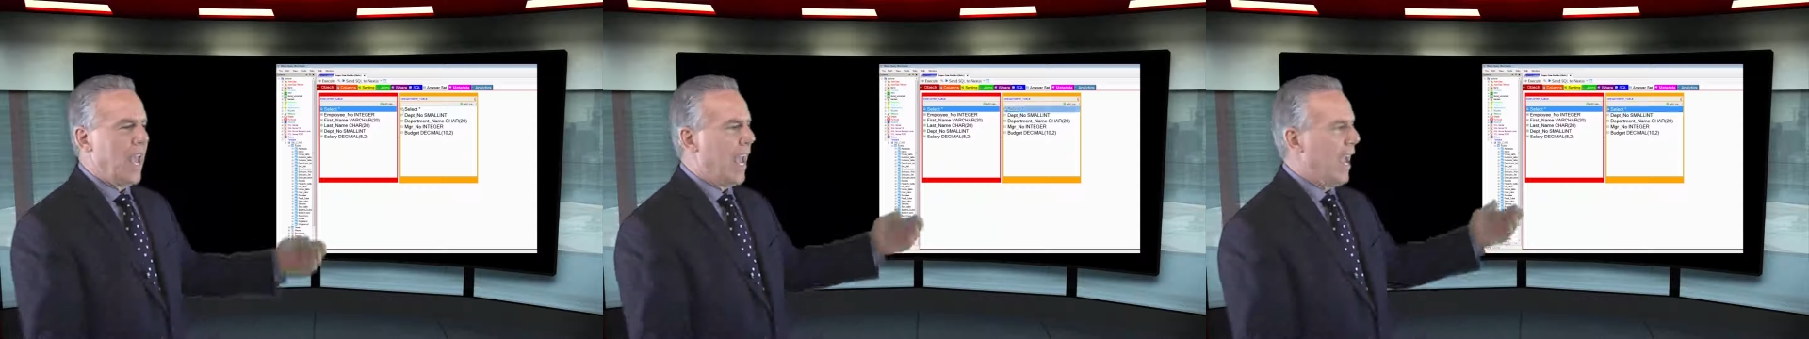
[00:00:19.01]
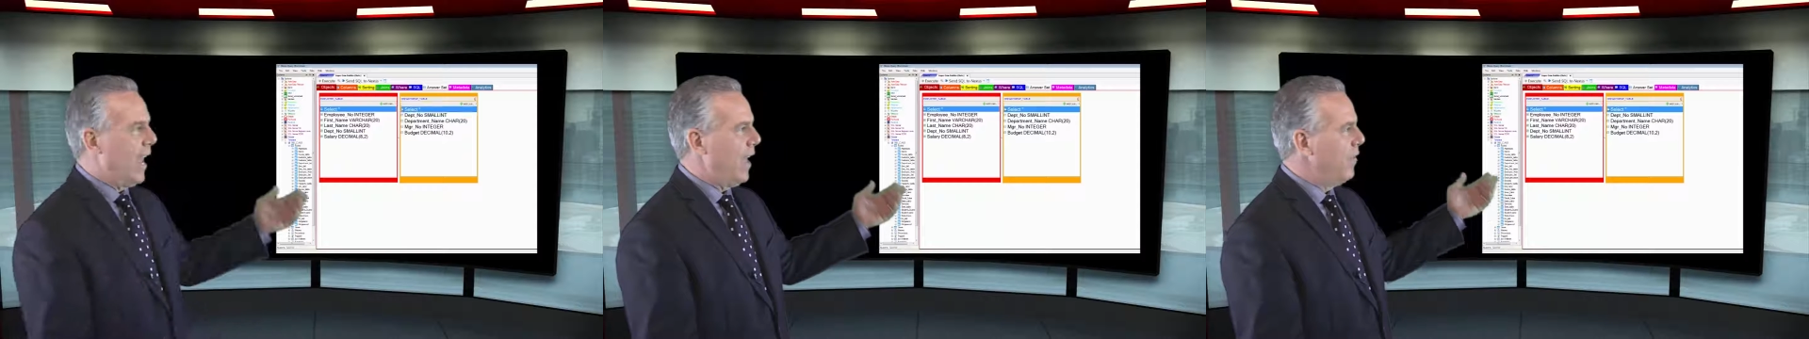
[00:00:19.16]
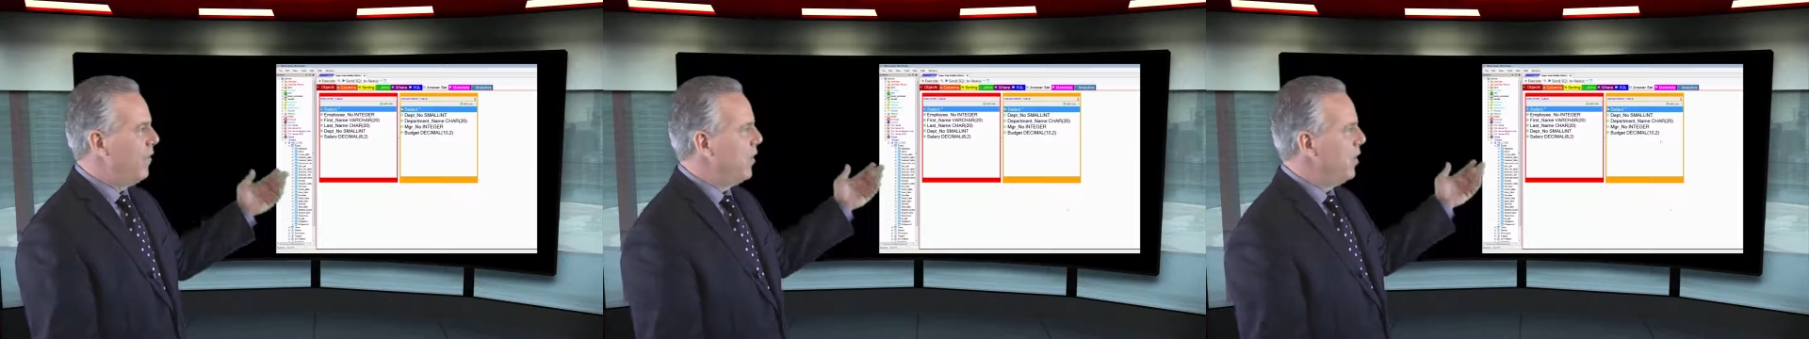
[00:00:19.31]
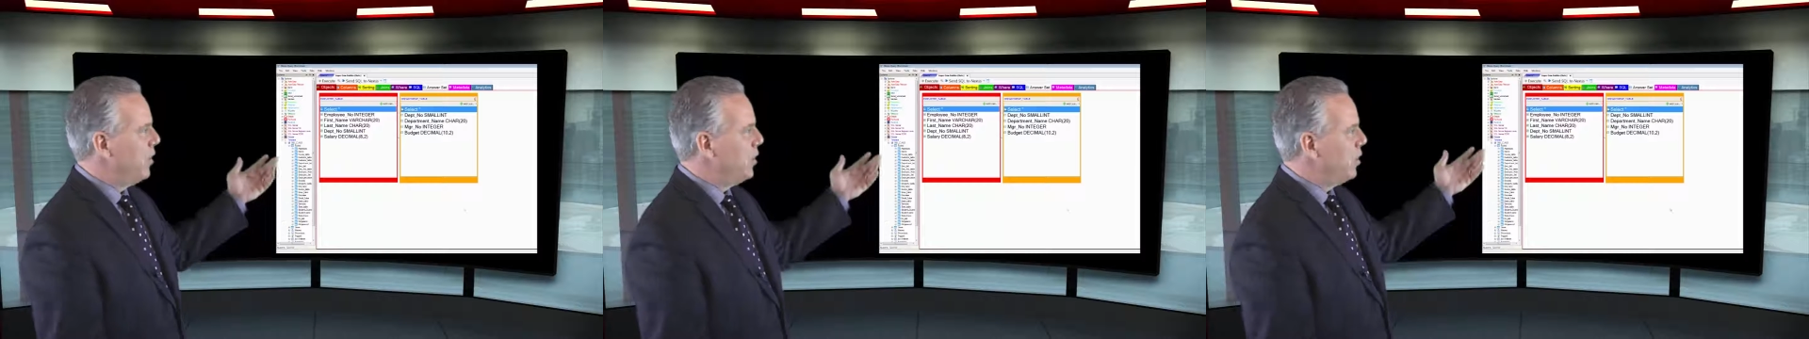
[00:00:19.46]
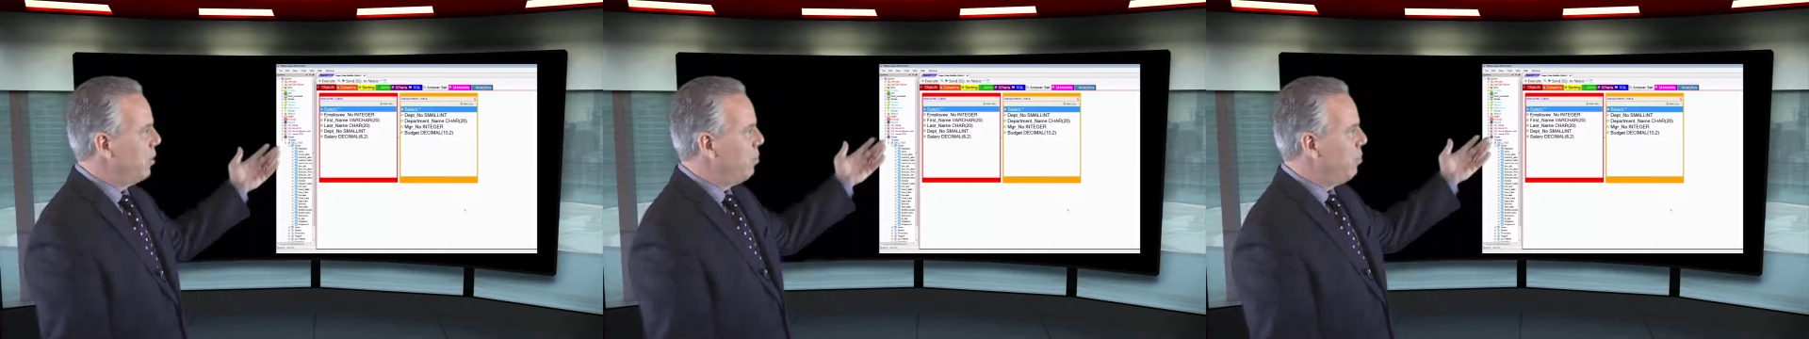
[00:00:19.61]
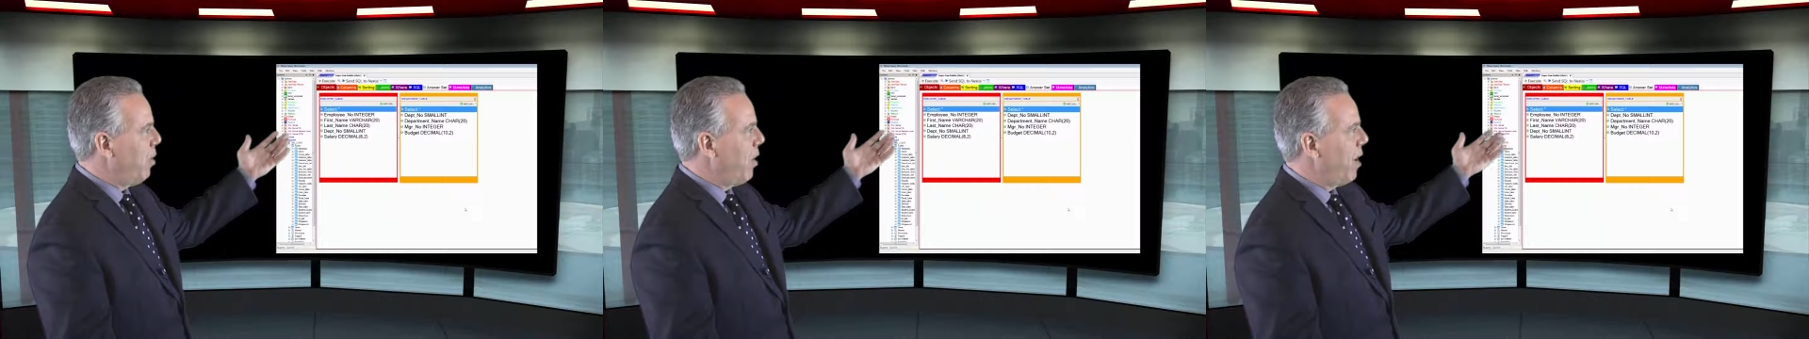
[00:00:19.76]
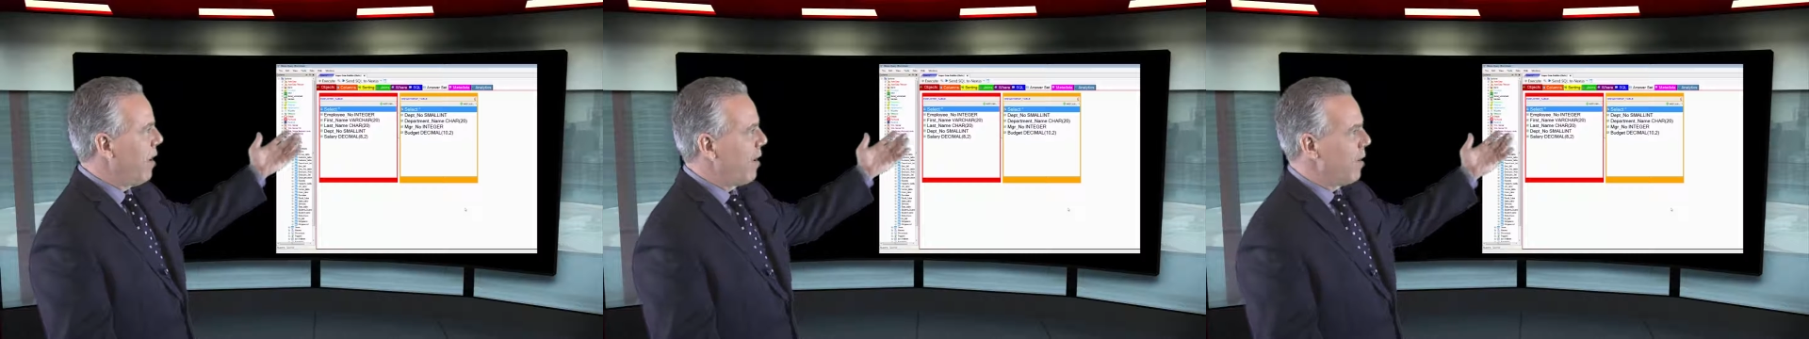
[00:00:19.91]
and the
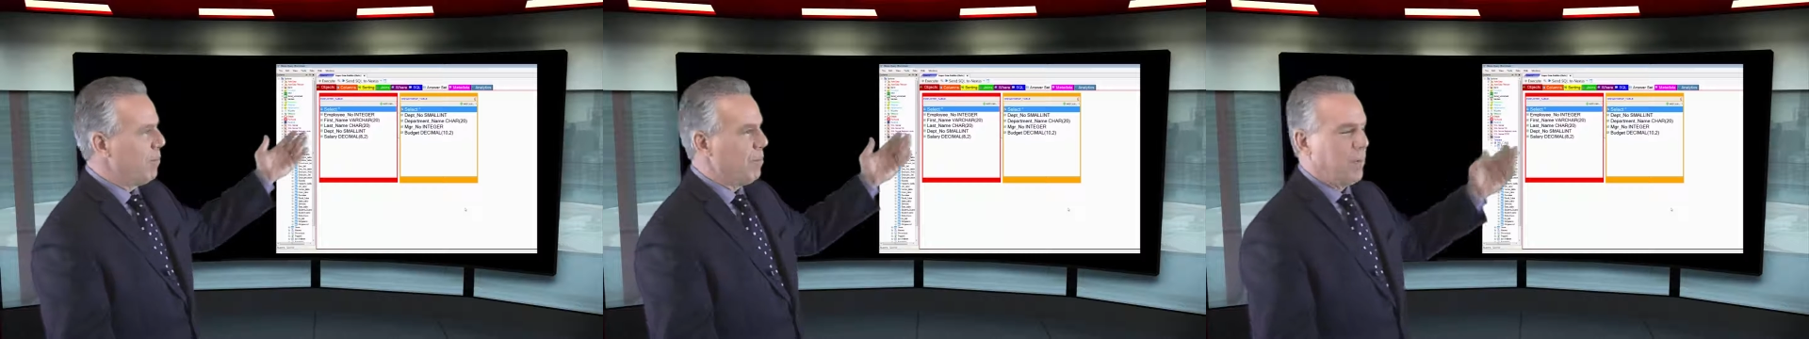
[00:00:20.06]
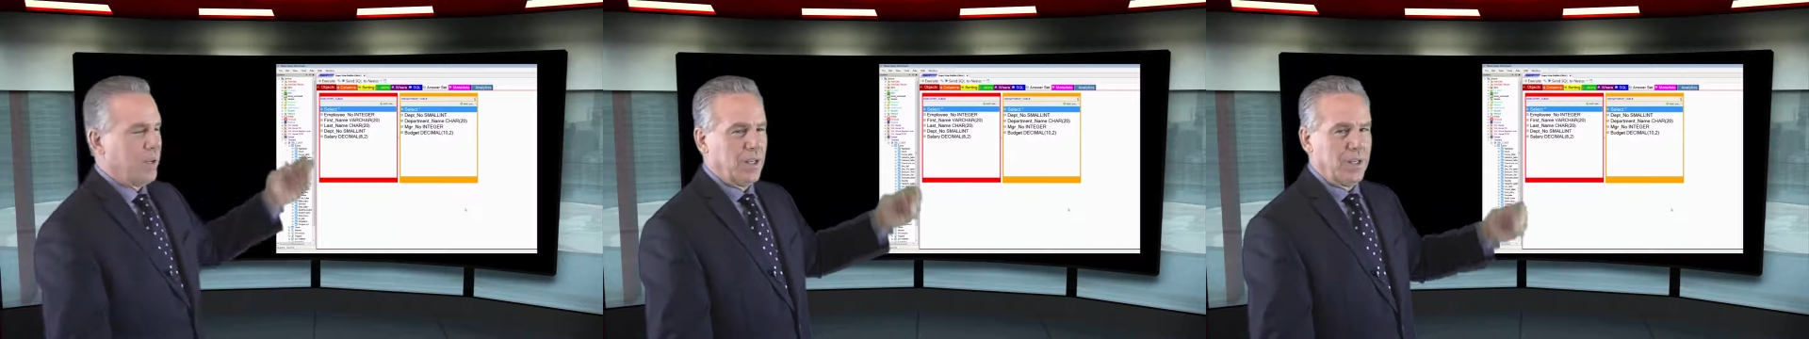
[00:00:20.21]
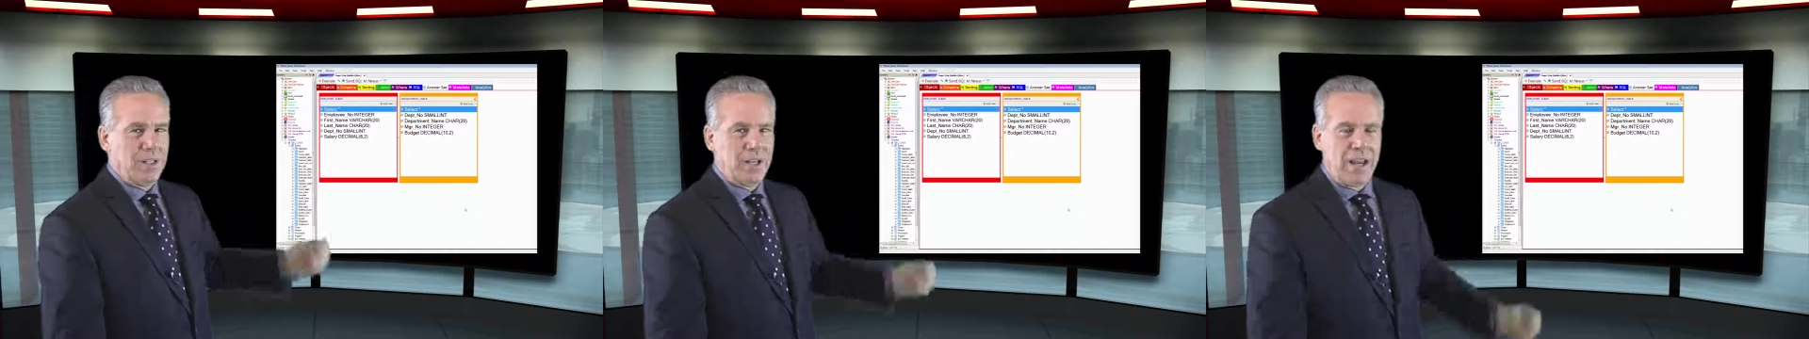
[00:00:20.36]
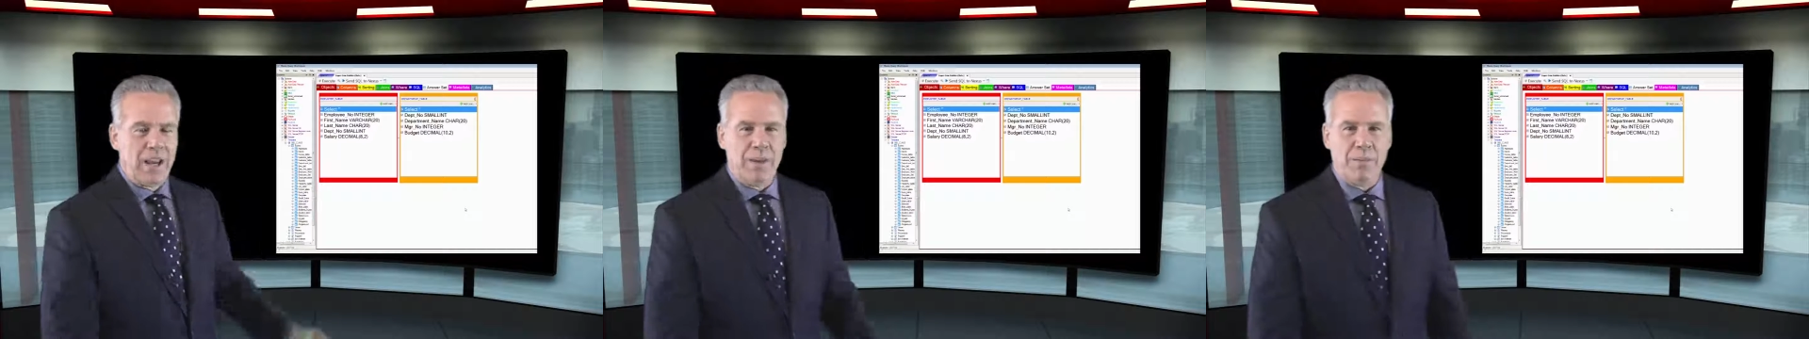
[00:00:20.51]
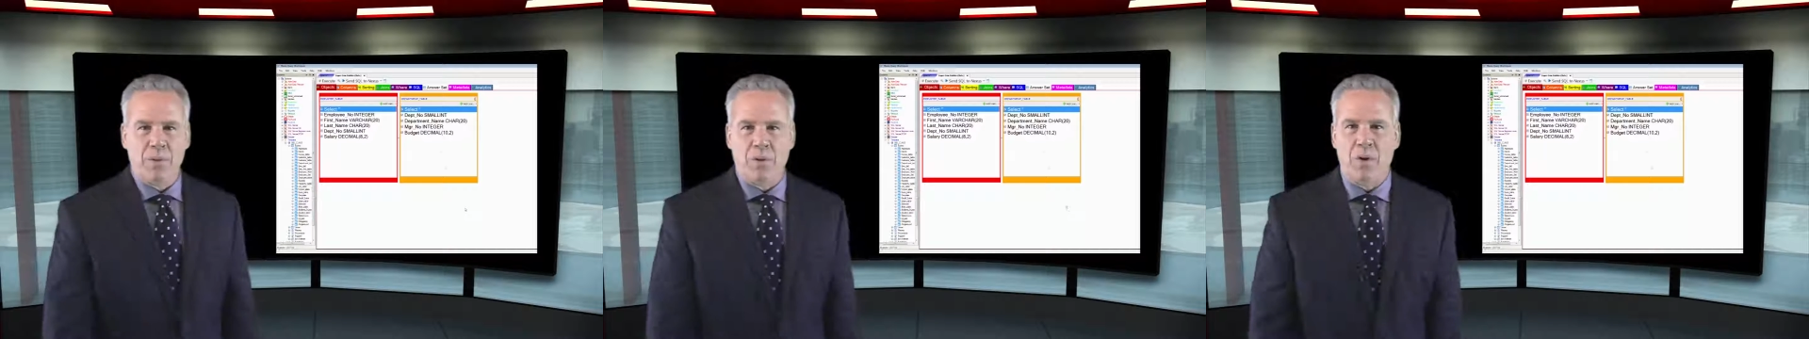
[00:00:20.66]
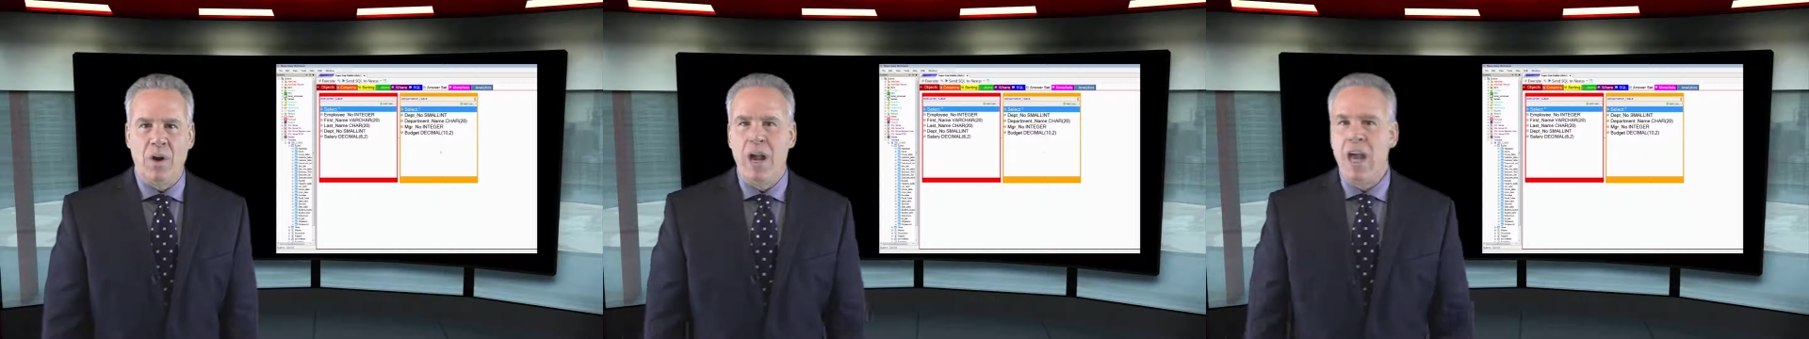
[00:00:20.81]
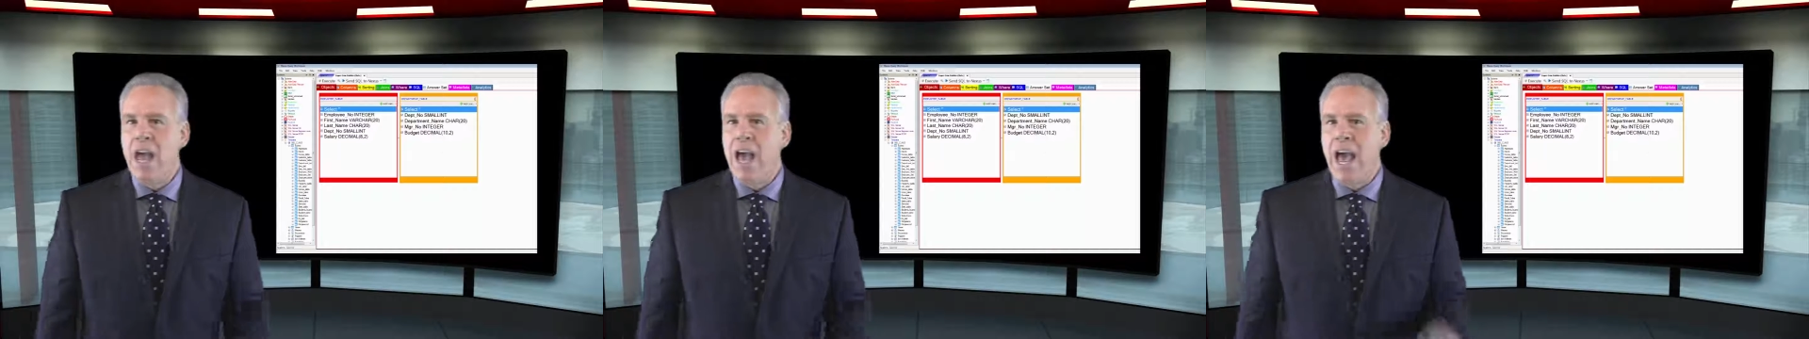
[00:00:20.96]
department table.